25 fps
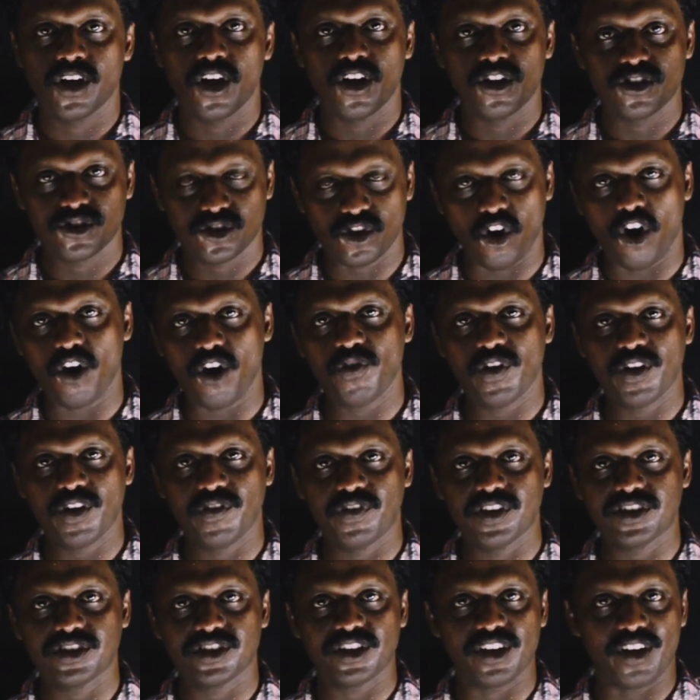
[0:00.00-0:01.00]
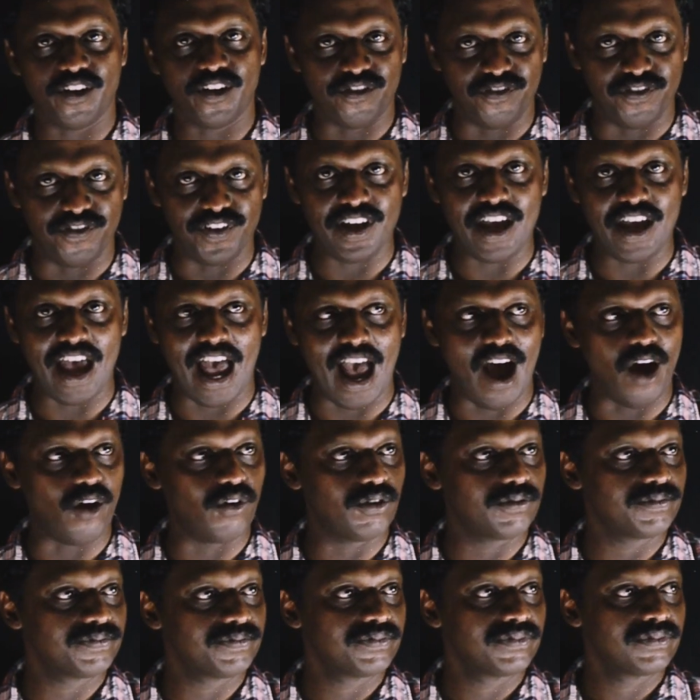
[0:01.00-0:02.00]
Solving which, we have
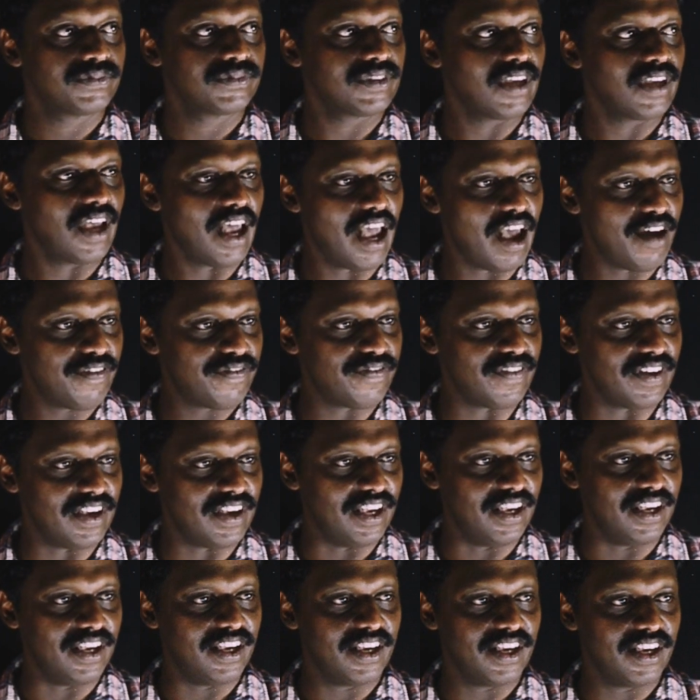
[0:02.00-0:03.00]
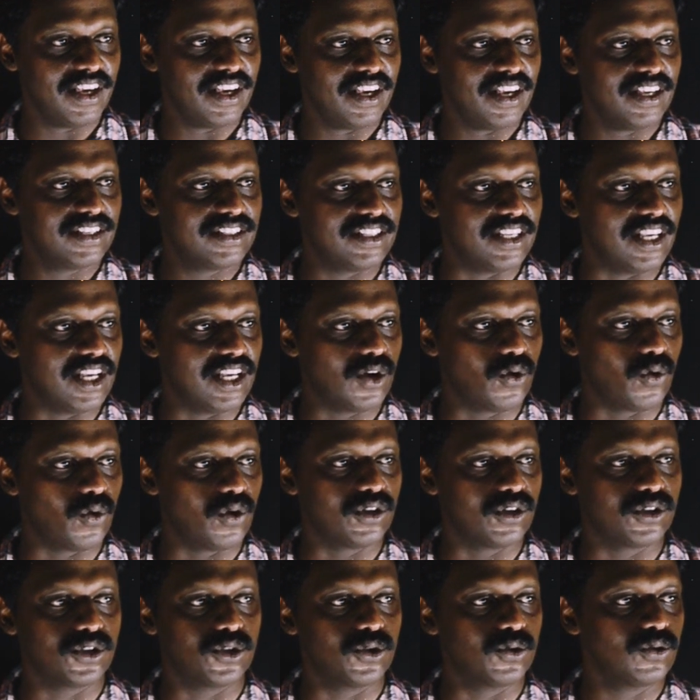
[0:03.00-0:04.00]
FE is
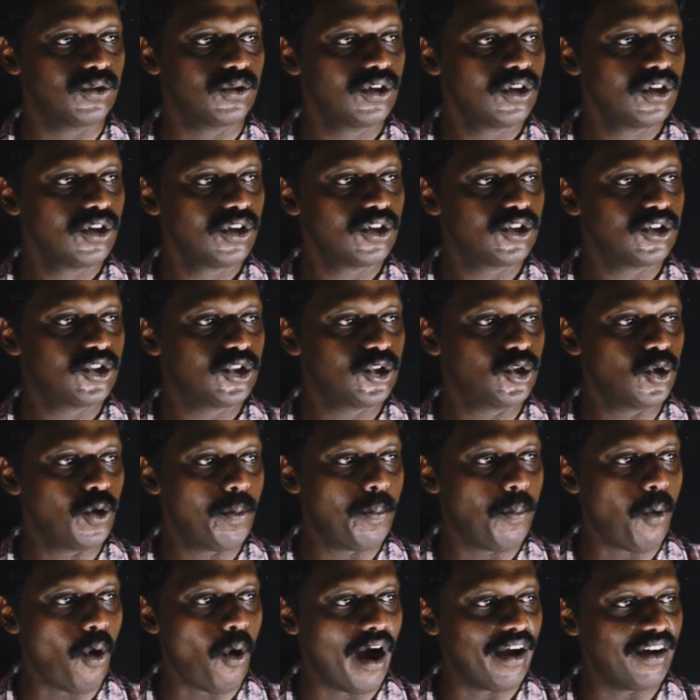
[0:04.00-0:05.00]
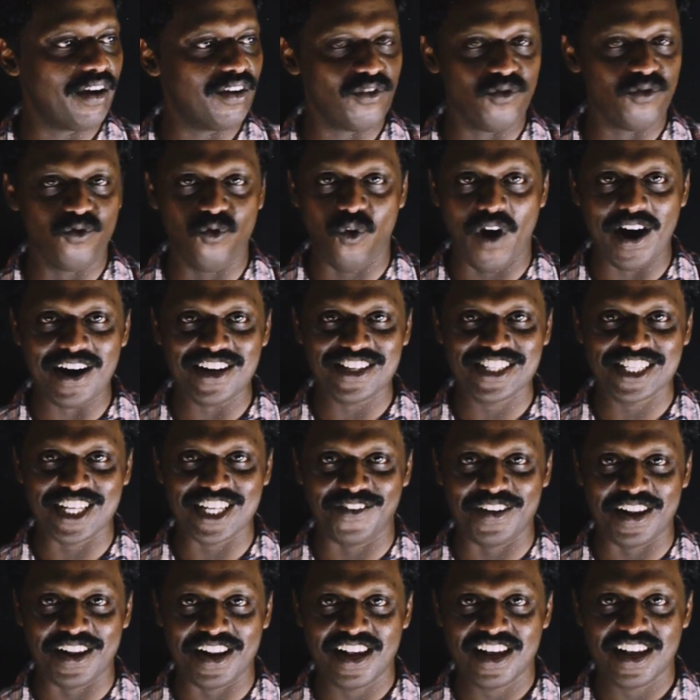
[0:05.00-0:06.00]
equal to
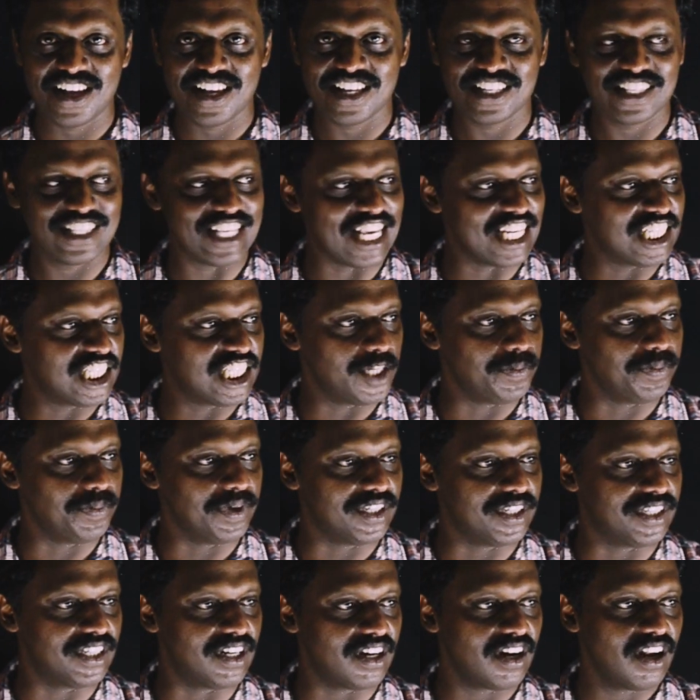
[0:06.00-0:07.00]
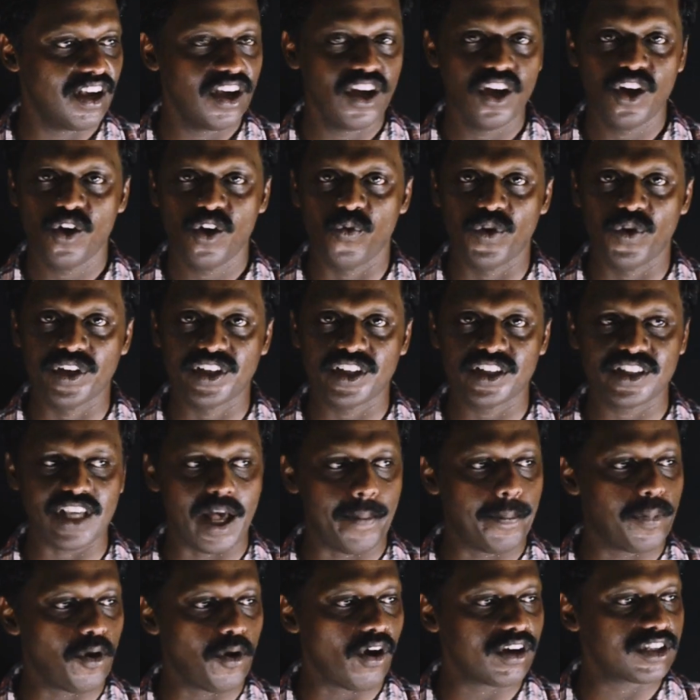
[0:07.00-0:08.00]
2.17 centimeter, which is
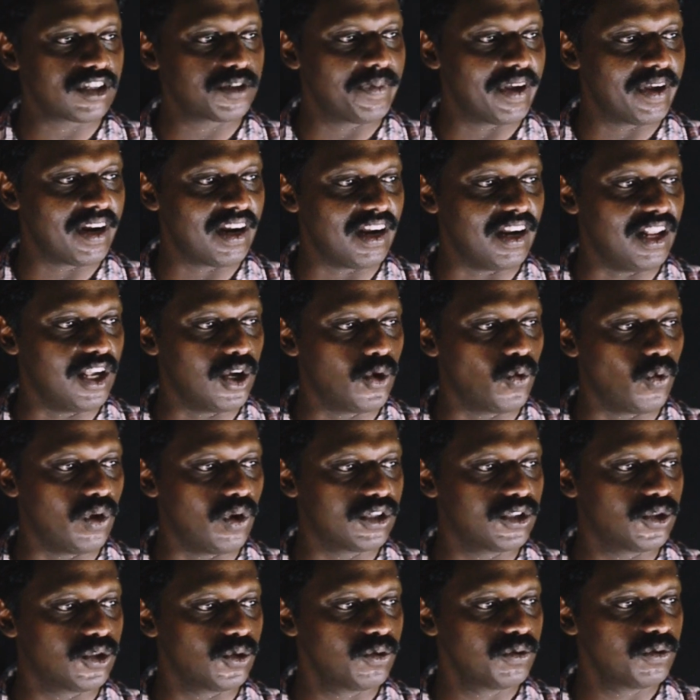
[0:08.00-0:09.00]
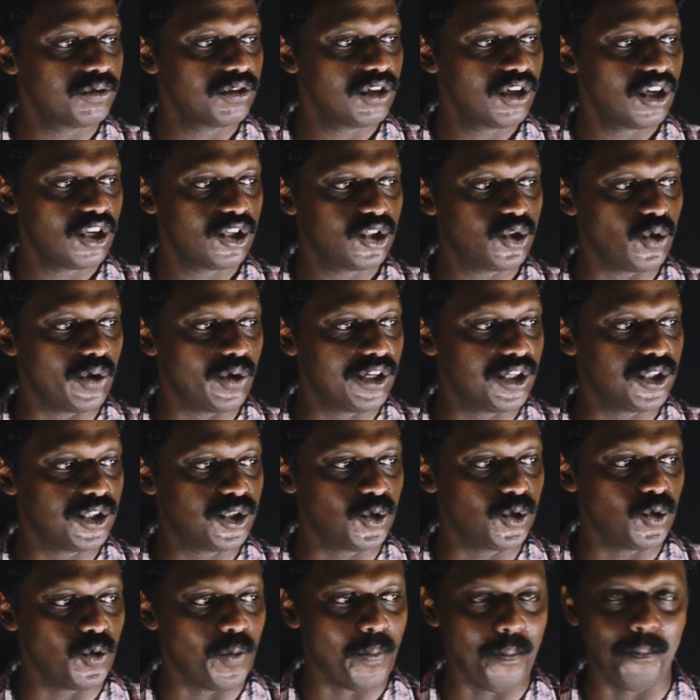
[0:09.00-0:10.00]
approximately equal to
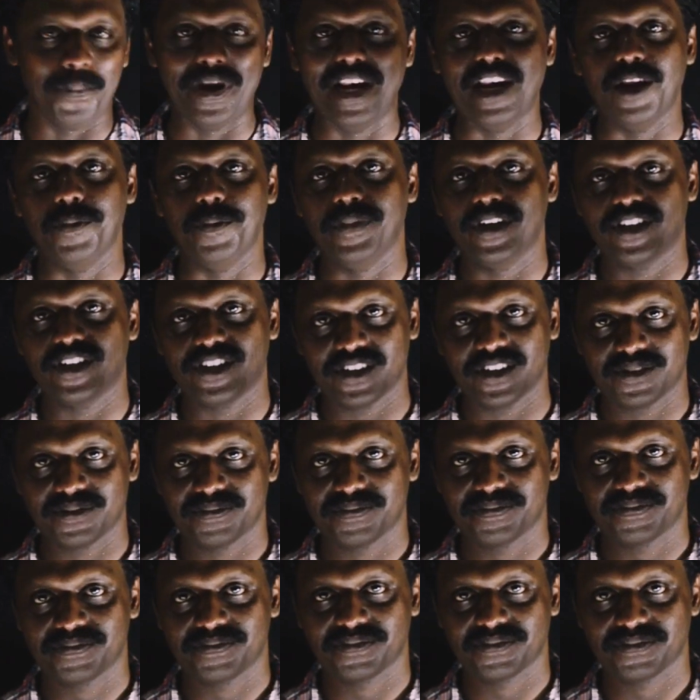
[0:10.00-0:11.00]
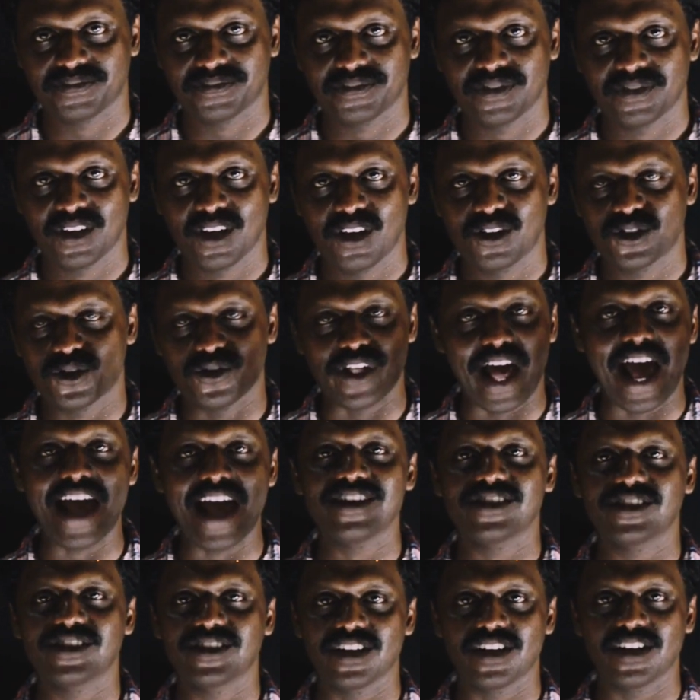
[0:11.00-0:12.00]
22 millimeter. So the
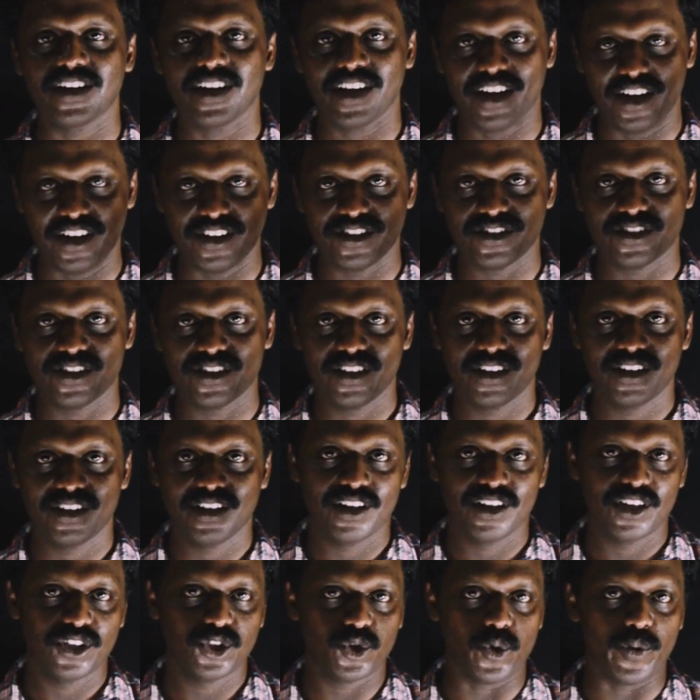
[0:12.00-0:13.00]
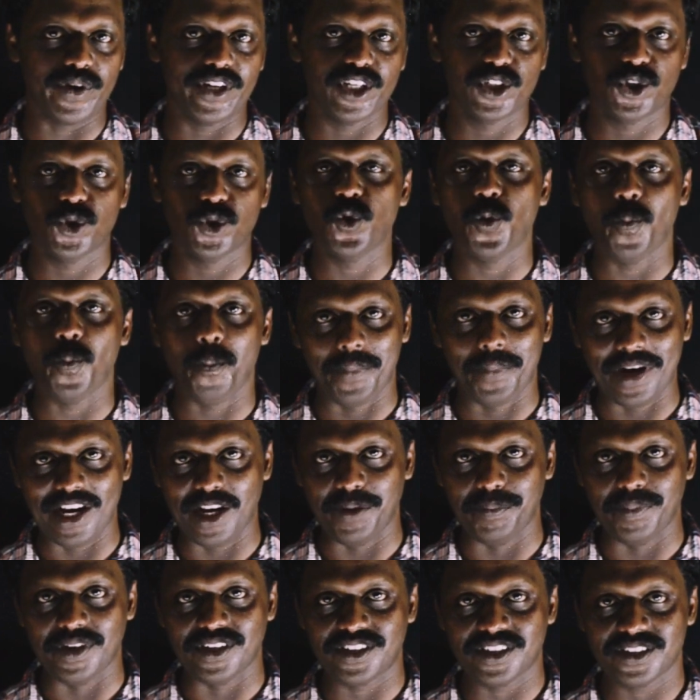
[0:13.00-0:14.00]
answer is 22
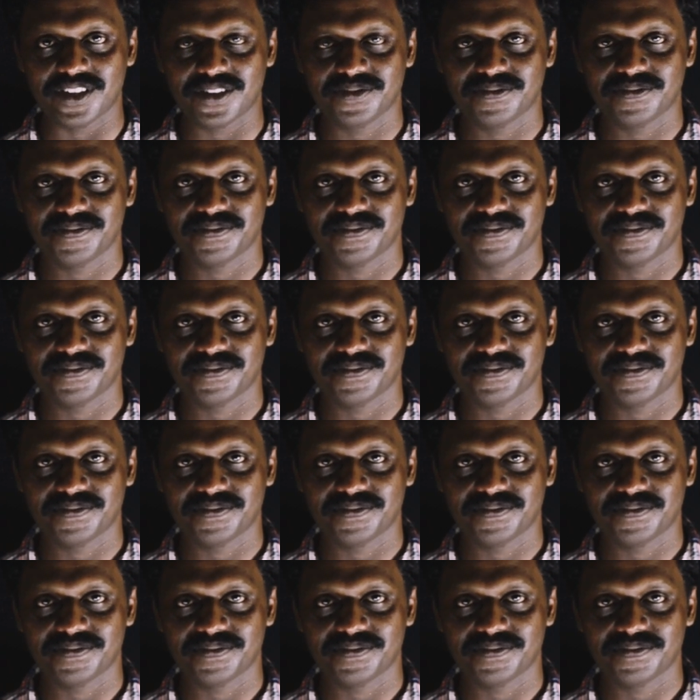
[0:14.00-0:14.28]
millimeter.